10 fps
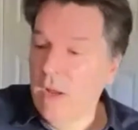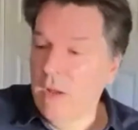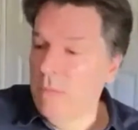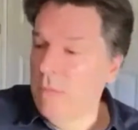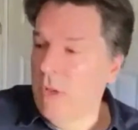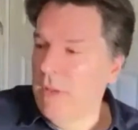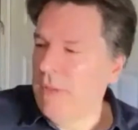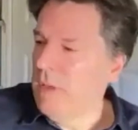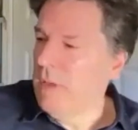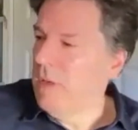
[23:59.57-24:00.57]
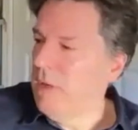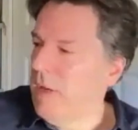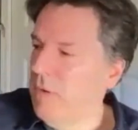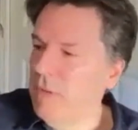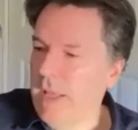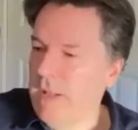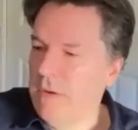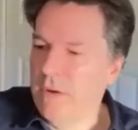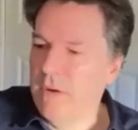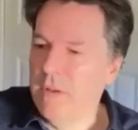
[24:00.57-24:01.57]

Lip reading: I think Outlander,